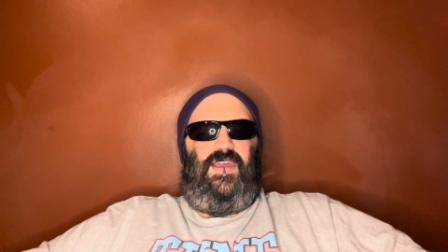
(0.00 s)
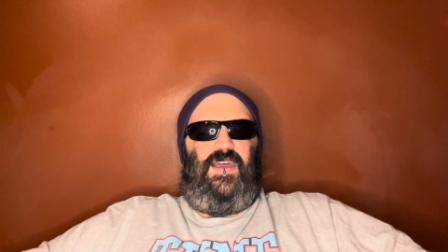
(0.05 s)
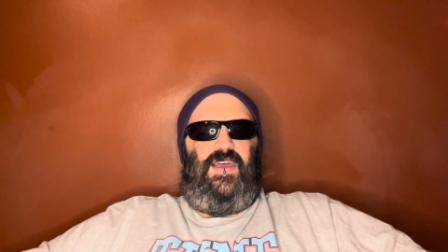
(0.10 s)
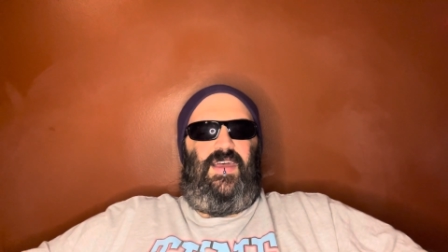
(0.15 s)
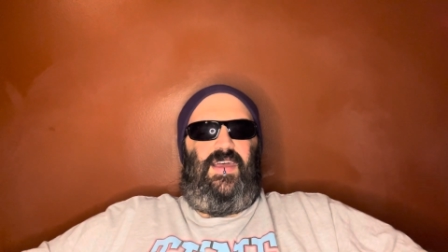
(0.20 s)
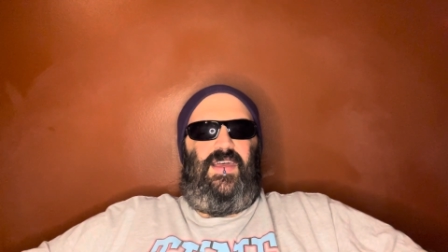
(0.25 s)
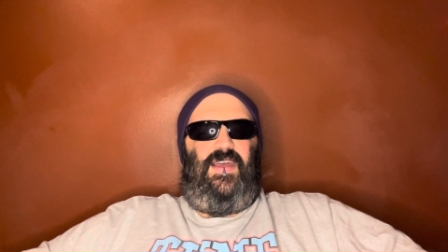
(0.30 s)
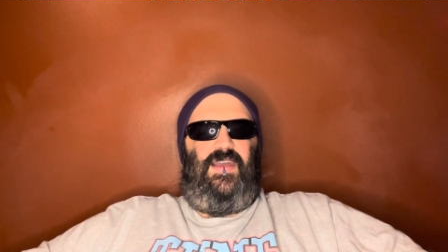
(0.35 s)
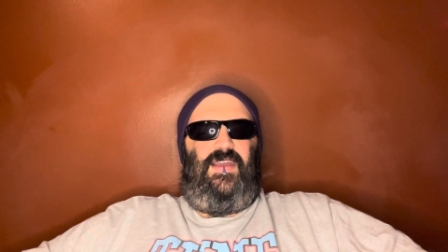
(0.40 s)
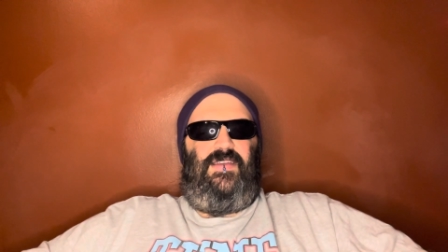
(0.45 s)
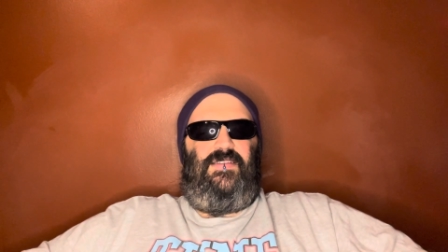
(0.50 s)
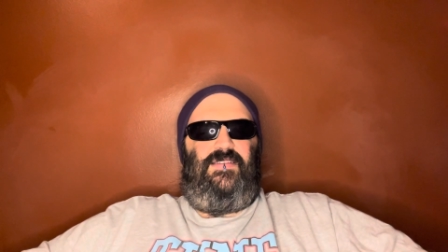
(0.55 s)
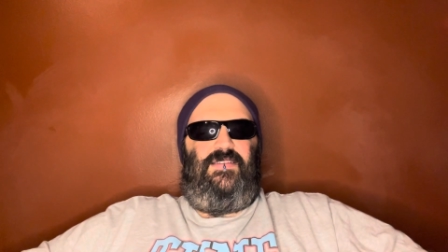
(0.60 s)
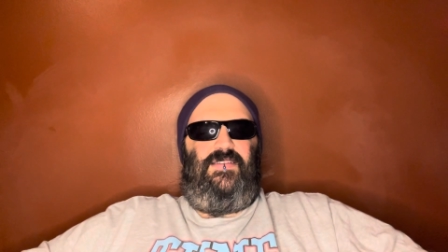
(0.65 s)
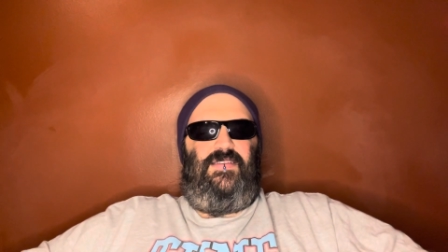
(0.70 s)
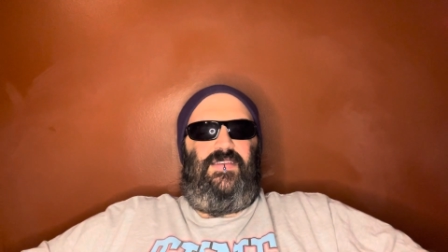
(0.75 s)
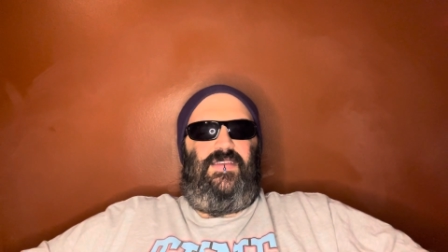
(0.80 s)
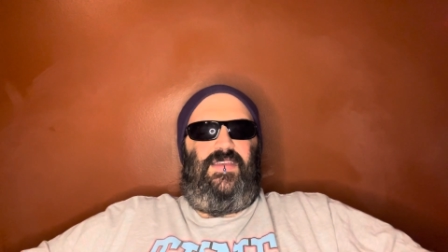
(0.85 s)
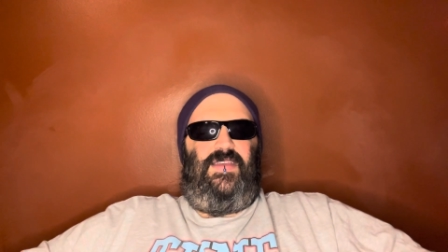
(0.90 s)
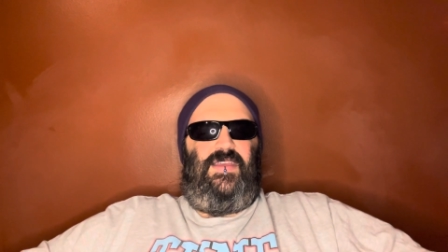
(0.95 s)
uh,
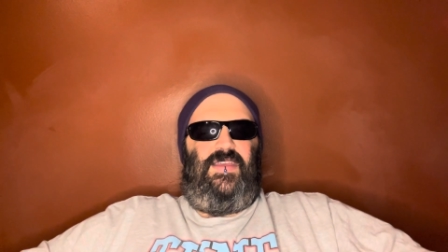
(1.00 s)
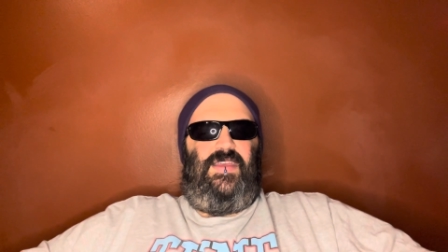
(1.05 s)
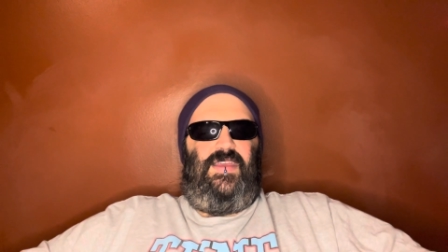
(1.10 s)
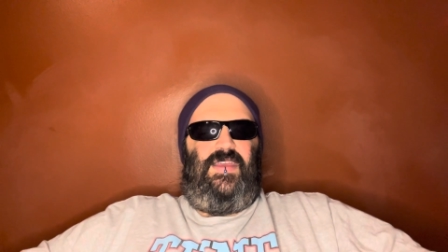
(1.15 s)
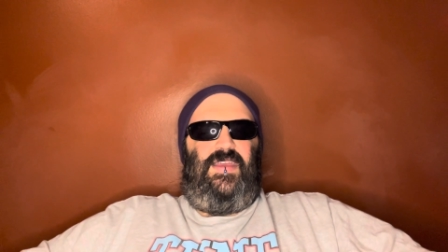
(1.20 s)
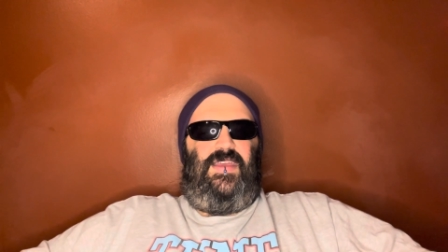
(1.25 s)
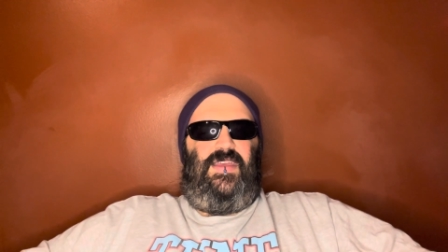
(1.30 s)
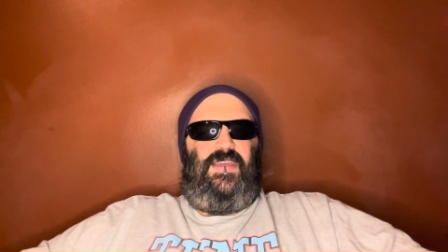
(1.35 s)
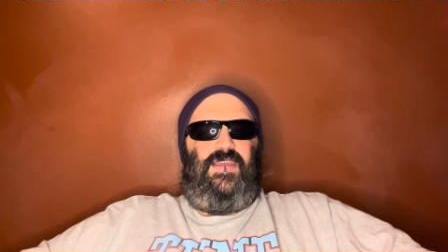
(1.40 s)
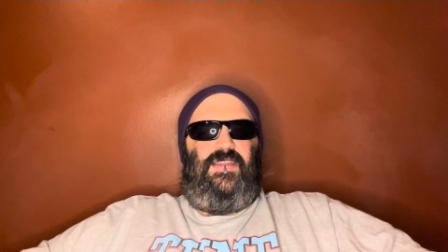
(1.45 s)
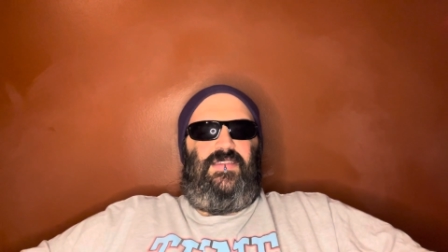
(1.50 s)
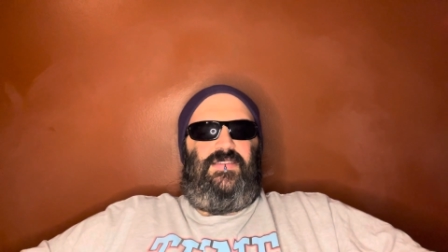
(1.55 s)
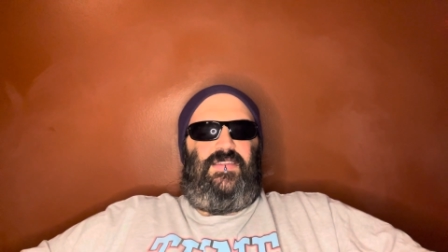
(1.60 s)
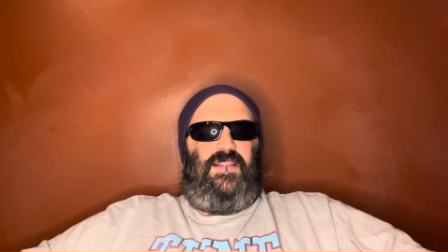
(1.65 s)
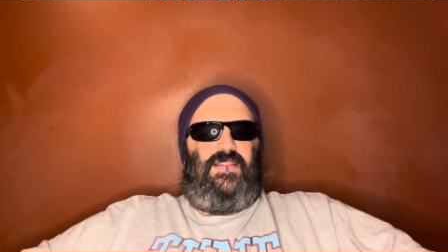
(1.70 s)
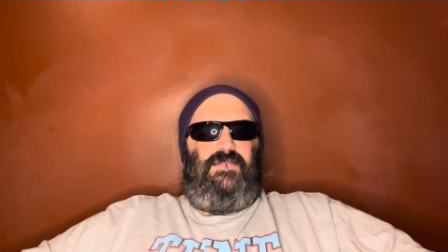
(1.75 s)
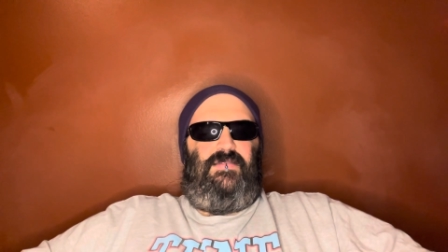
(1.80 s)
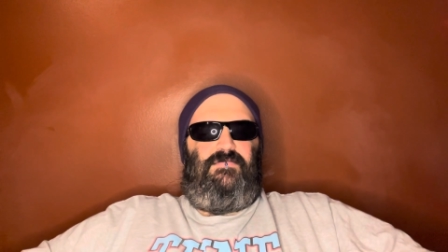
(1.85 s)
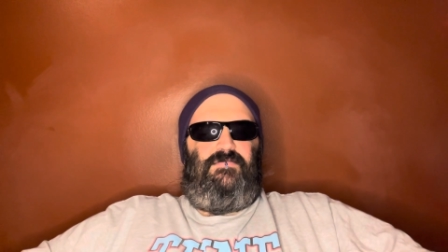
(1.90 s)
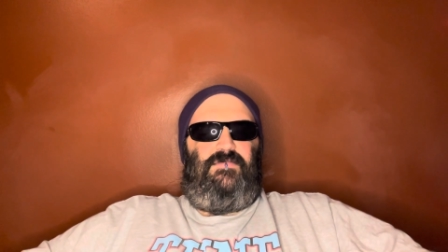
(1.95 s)

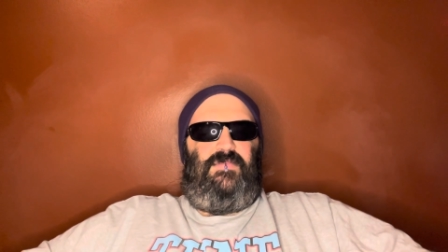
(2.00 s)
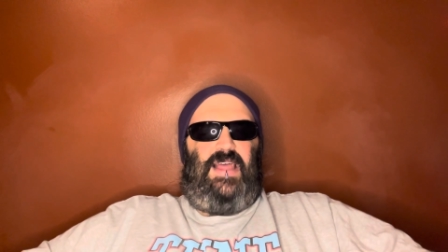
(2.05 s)
the